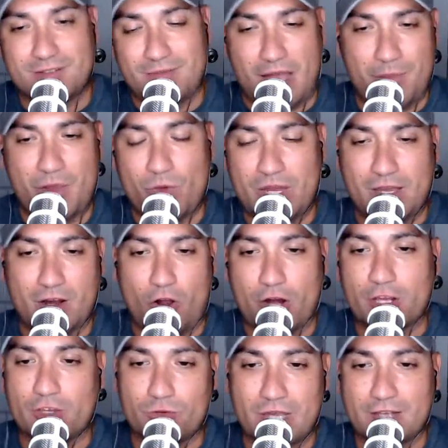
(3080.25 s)
I mean, we could
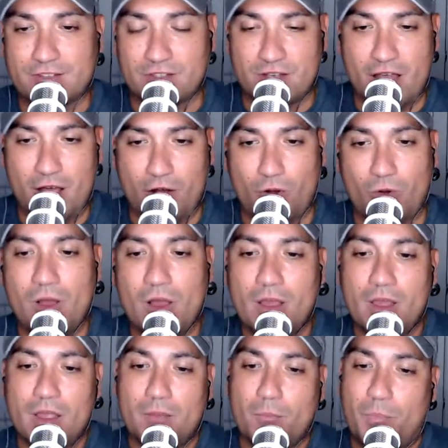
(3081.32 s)
argue yes and no,
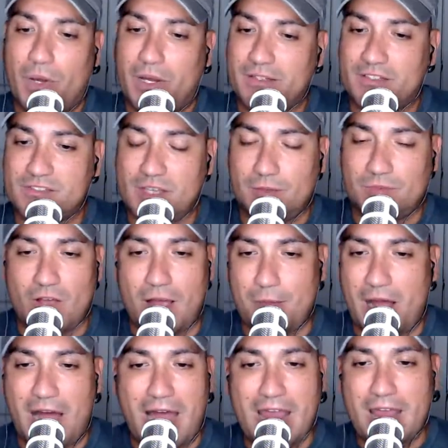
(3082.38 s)
but at the same time,
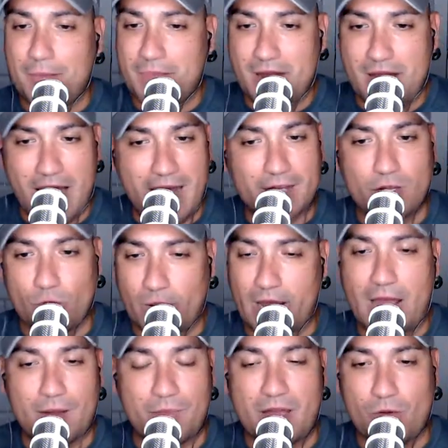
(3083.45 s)
I am not going out
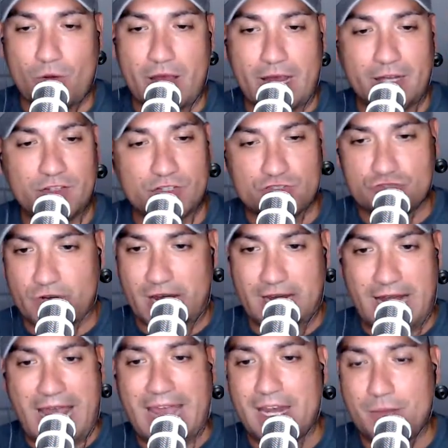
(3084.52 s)
of my way to train
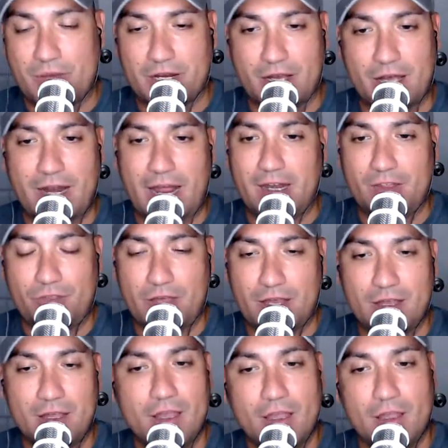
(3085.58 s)
anybody on anything,
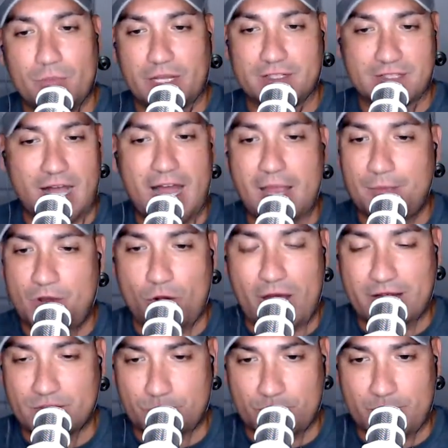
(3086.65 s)
because I am no
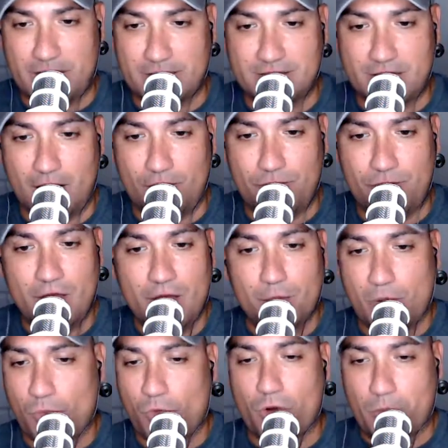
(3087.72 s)
expert myself. But
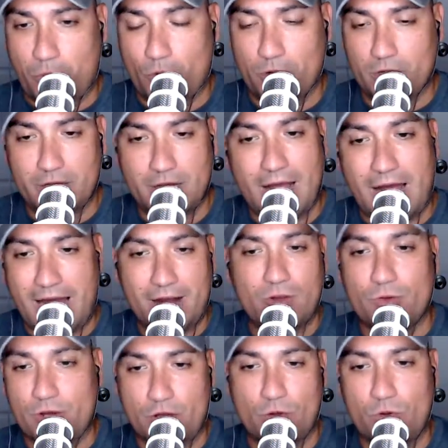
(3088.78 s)
more importantly, I don't
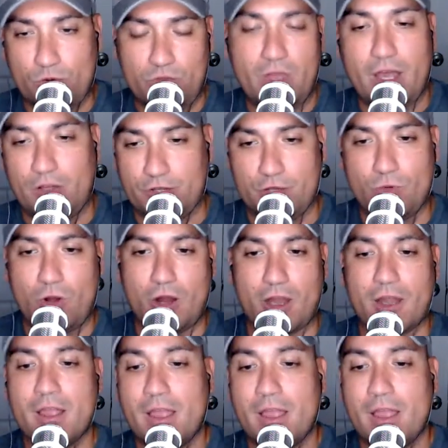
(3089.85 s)
know who the hell you are.